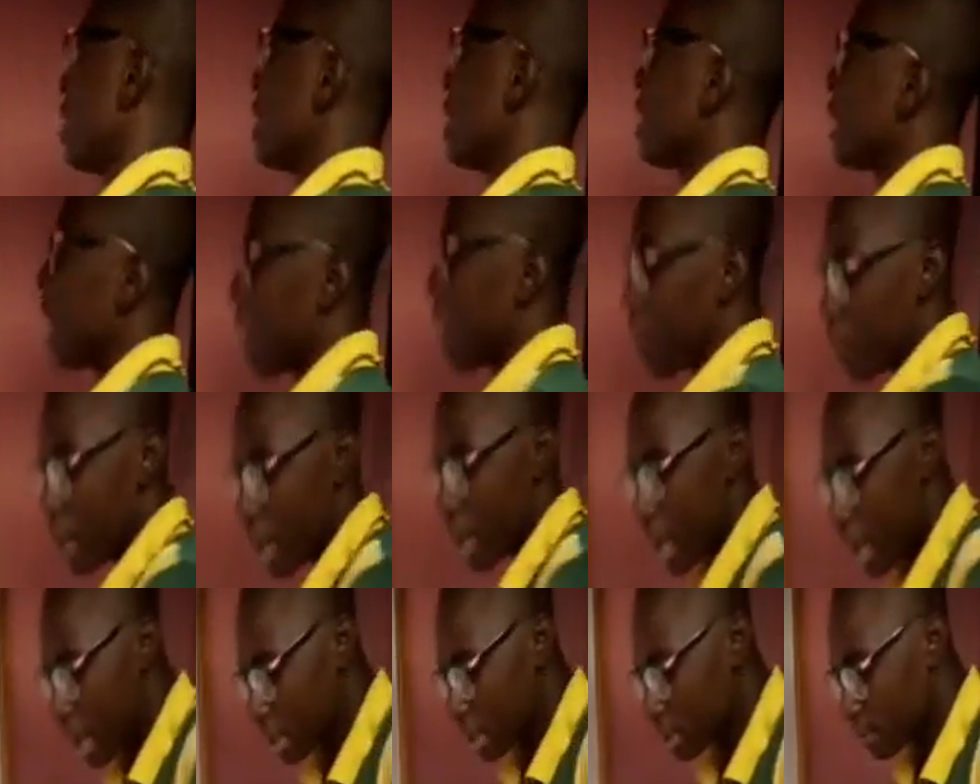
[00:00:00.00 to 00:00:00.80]
Now we're
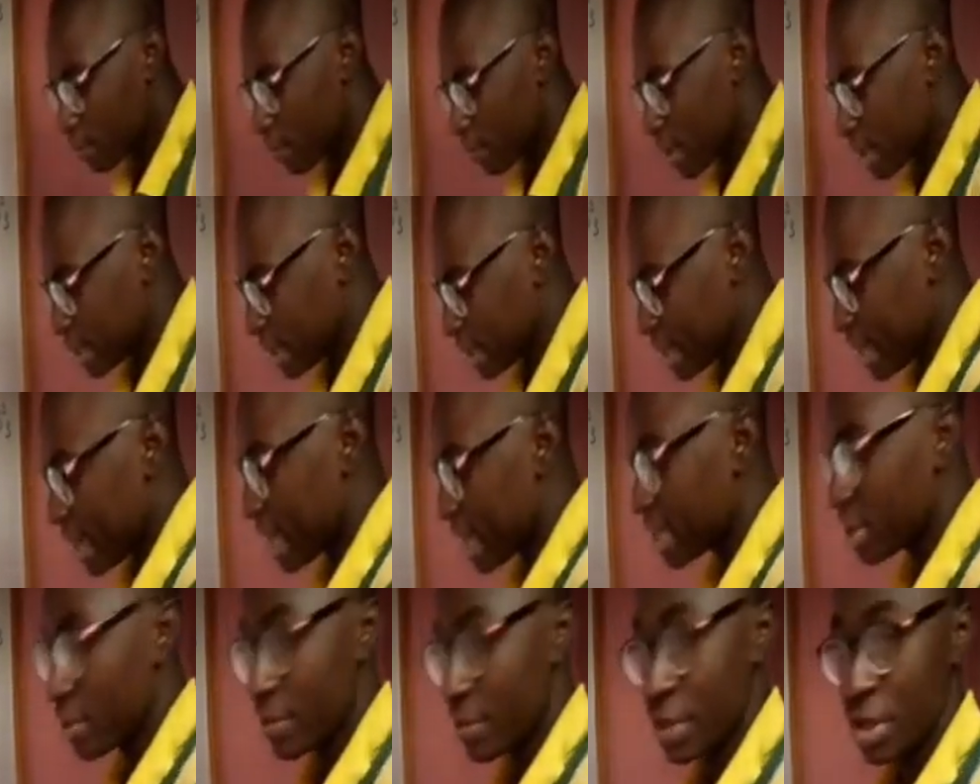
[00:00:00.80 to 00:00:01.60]
asked to find the
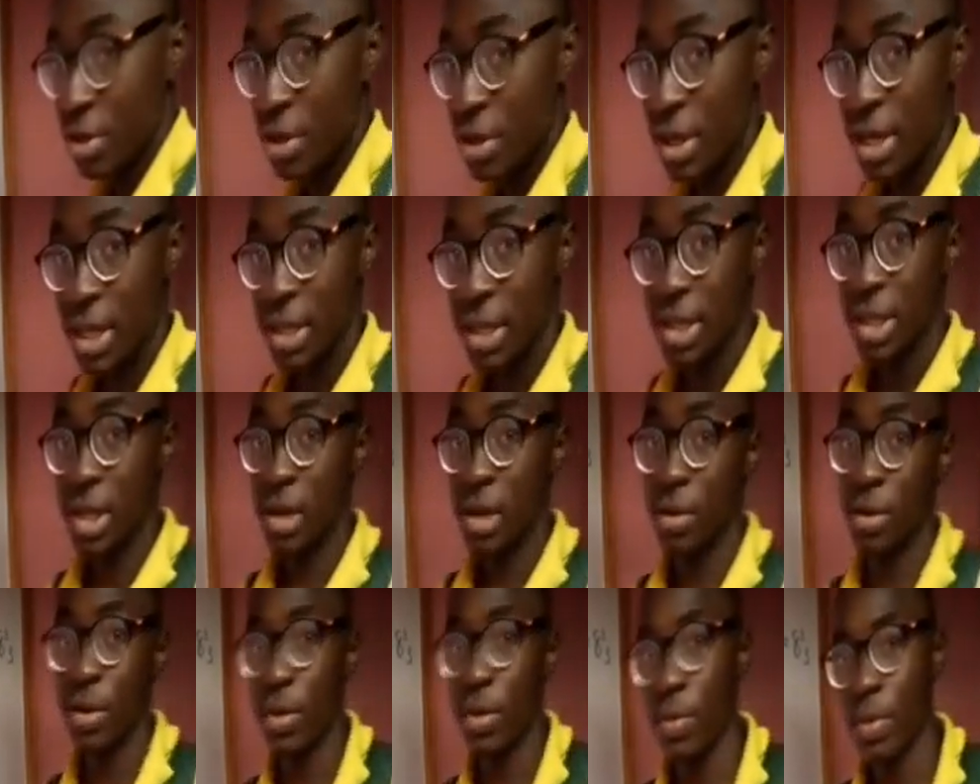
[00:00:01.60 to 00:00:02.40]
age of the youngest
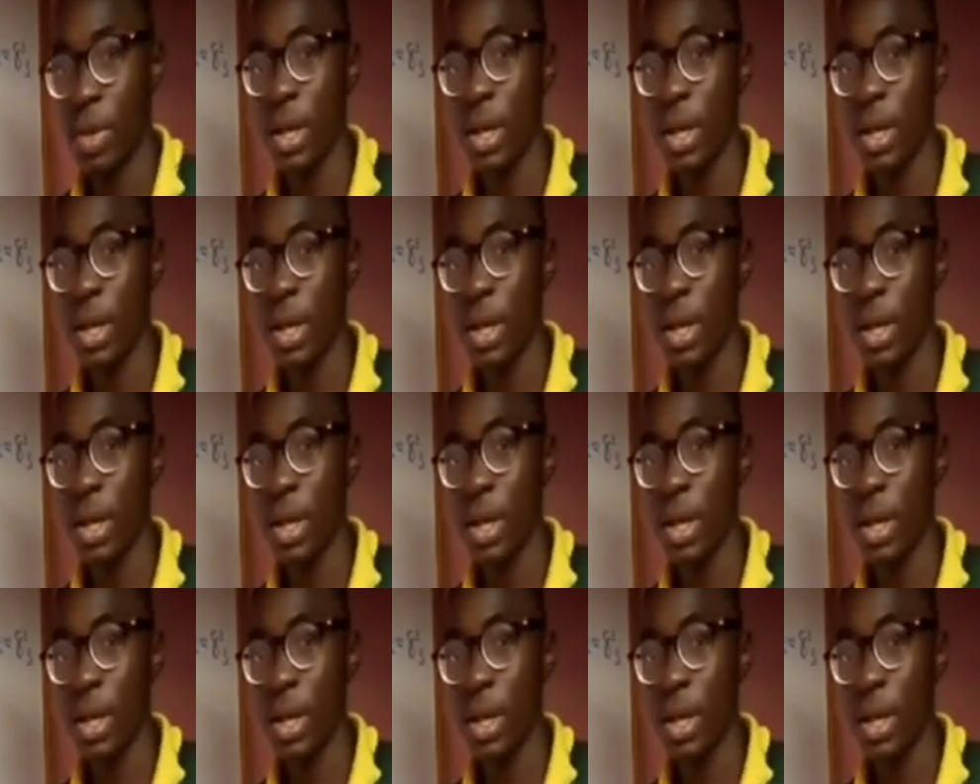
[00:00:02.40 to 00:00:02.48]
child.